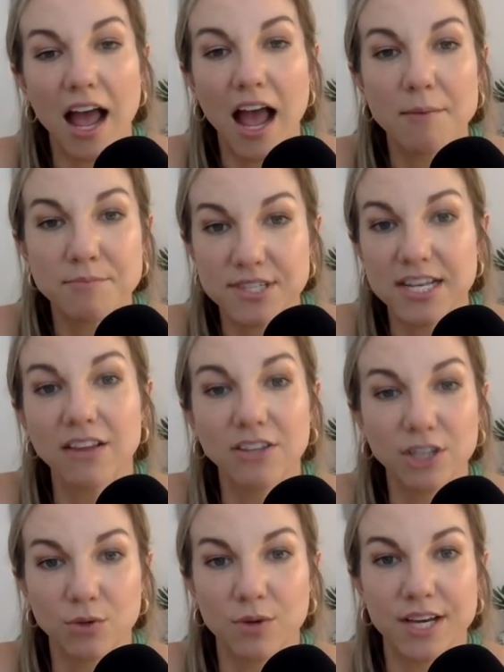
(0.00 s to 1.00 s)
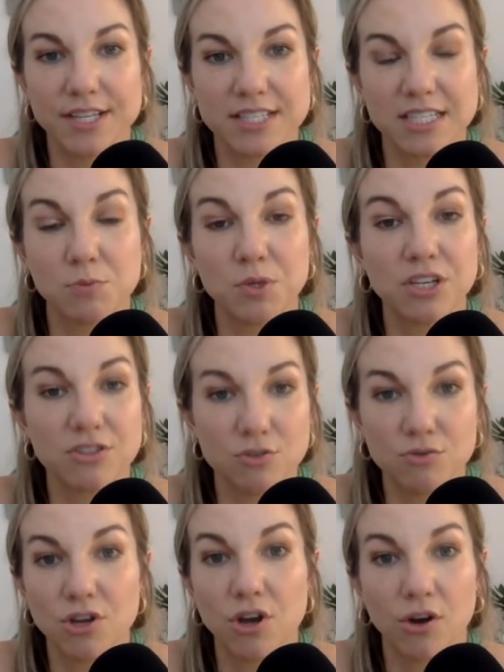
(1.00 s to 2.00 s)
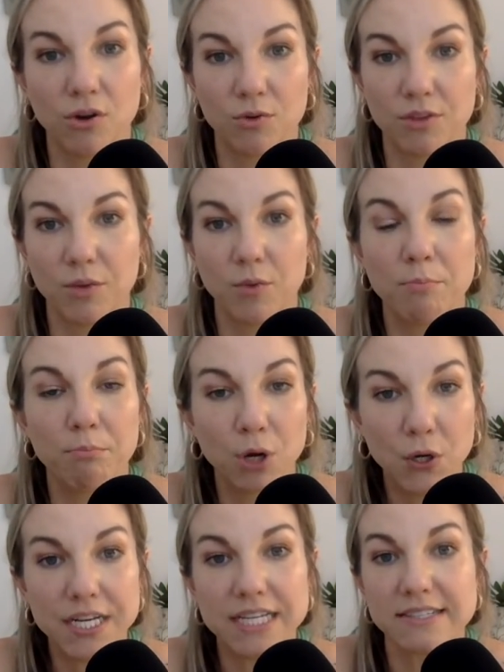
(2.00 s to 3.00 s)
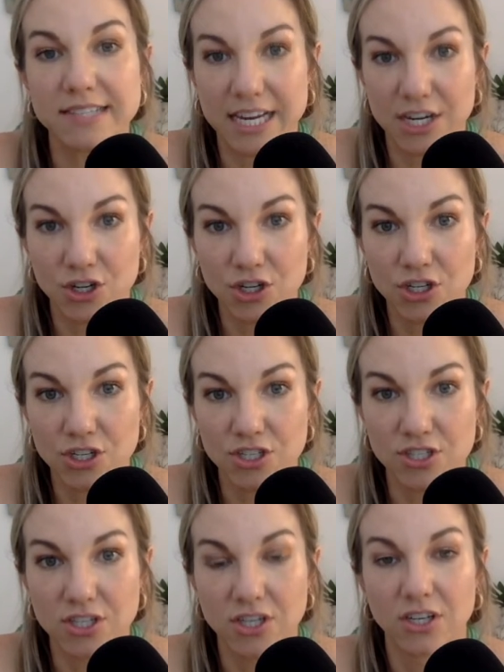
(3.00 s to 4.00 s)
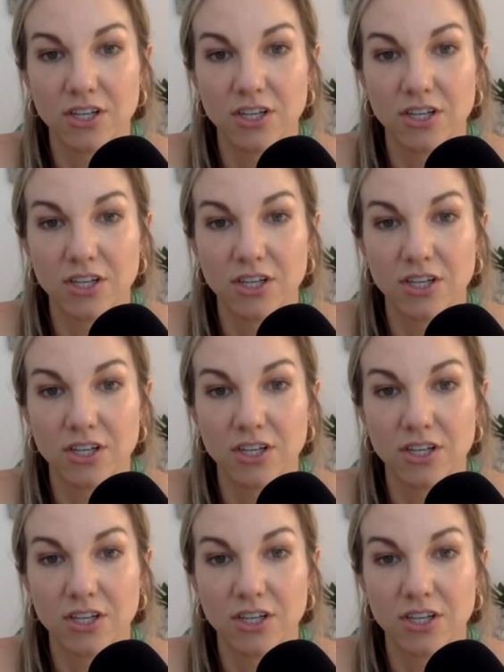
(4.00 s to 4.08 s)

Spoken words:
I'm telling you guys this because you know that when Bernie Sanders